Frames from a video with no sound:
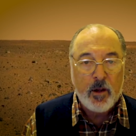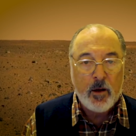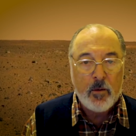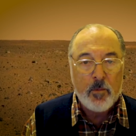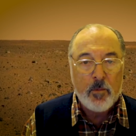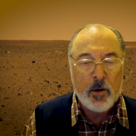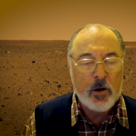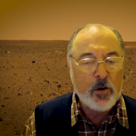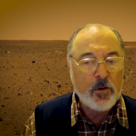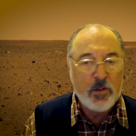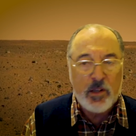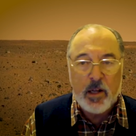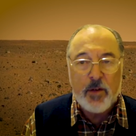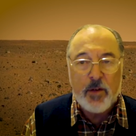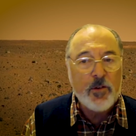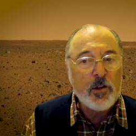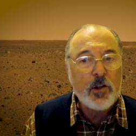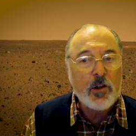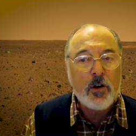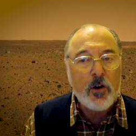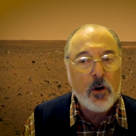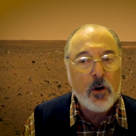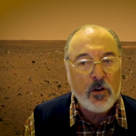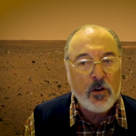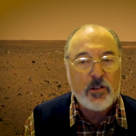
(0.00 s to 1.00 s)
Because even the
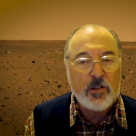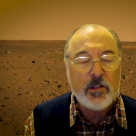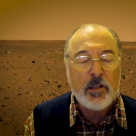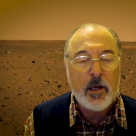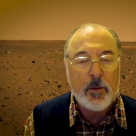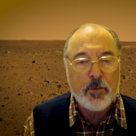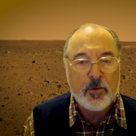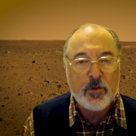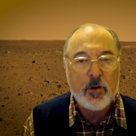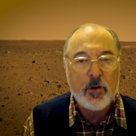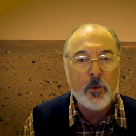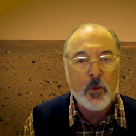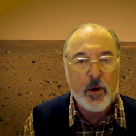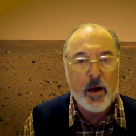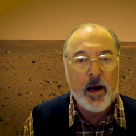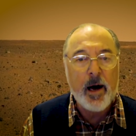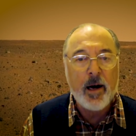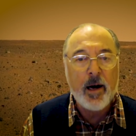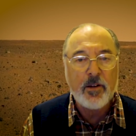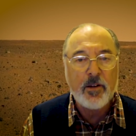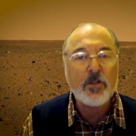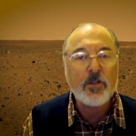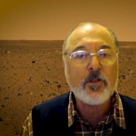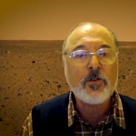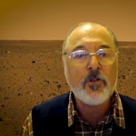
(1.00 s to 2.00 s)
concepts that we are
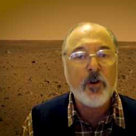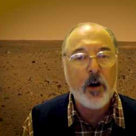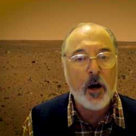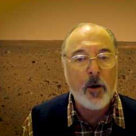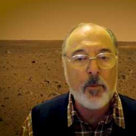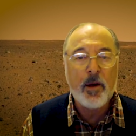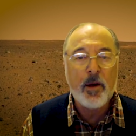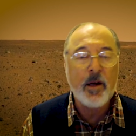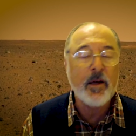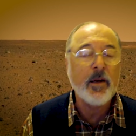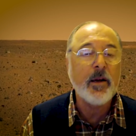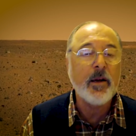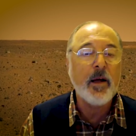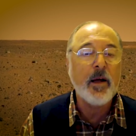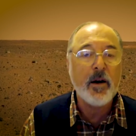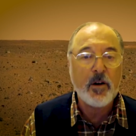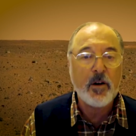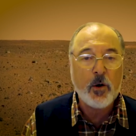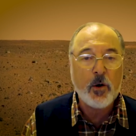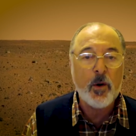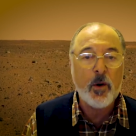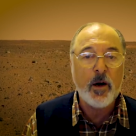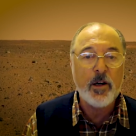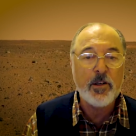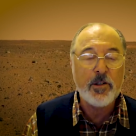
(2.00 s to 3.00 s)
describing in our
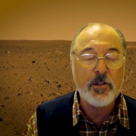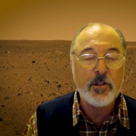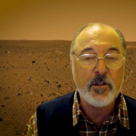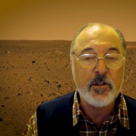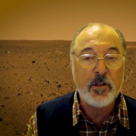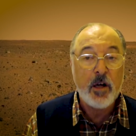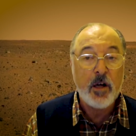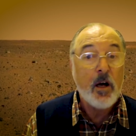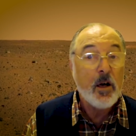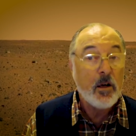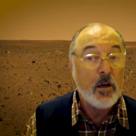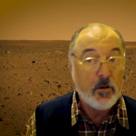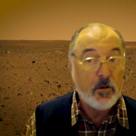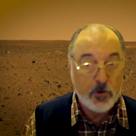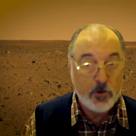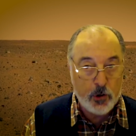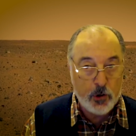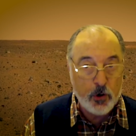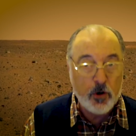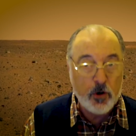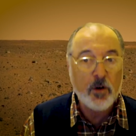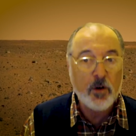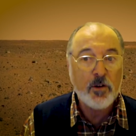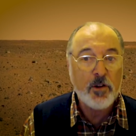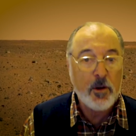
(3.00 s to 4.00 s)
equations
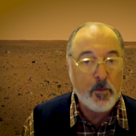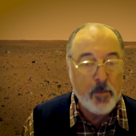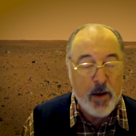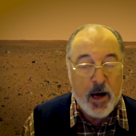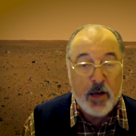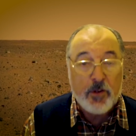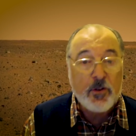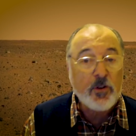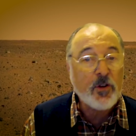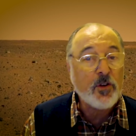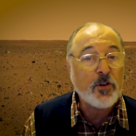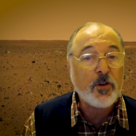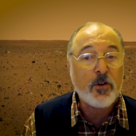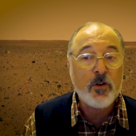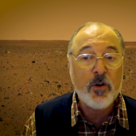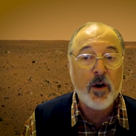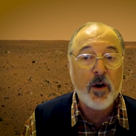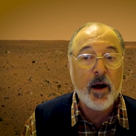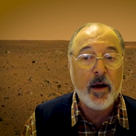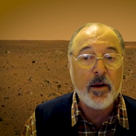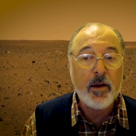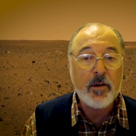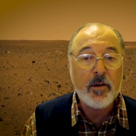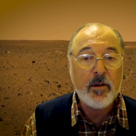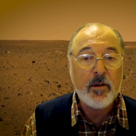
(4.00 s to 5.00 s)
Sure, the maths is
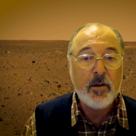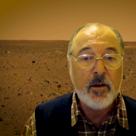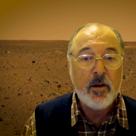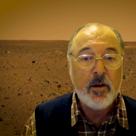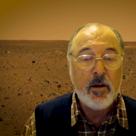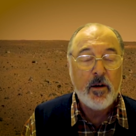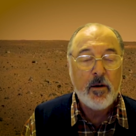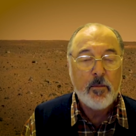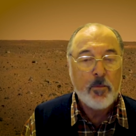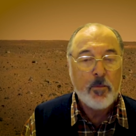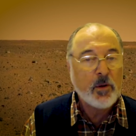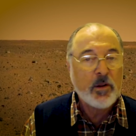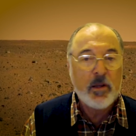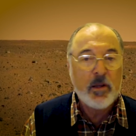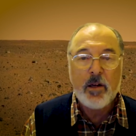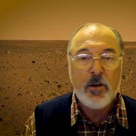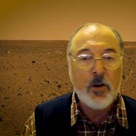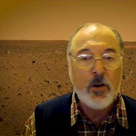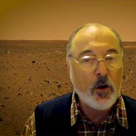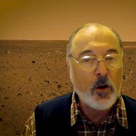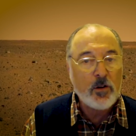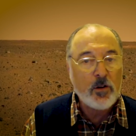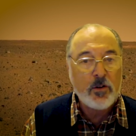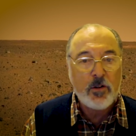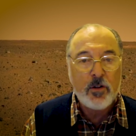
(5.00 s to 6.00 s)
great, but they're
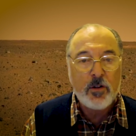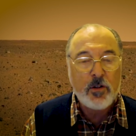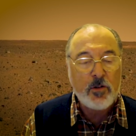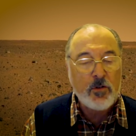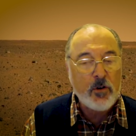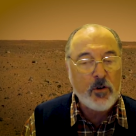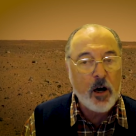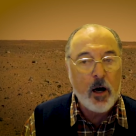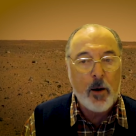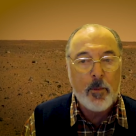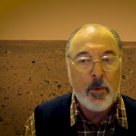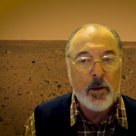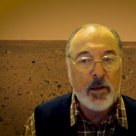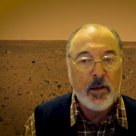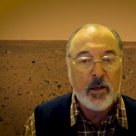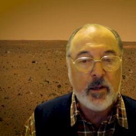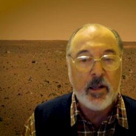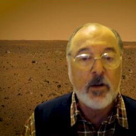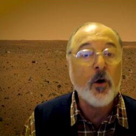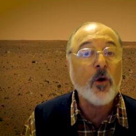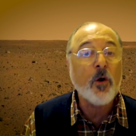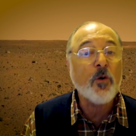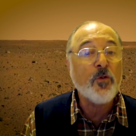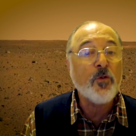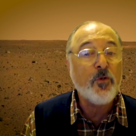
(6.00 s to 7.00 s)
not describing, they're
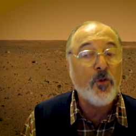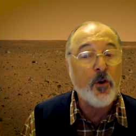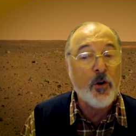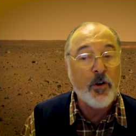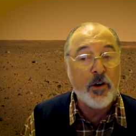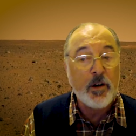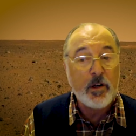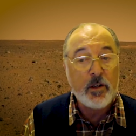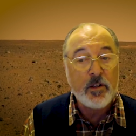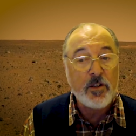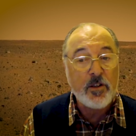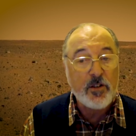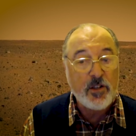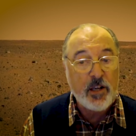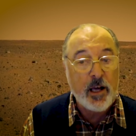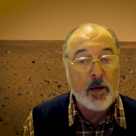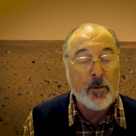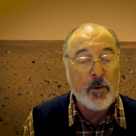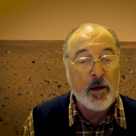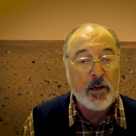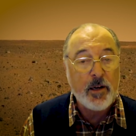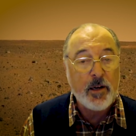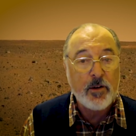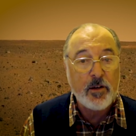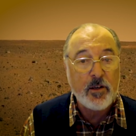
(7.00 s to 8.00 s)
not referring to the same
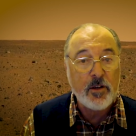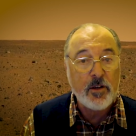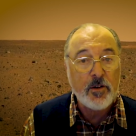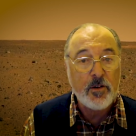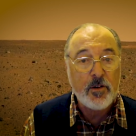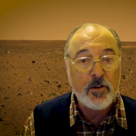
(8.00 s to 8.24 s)
entities.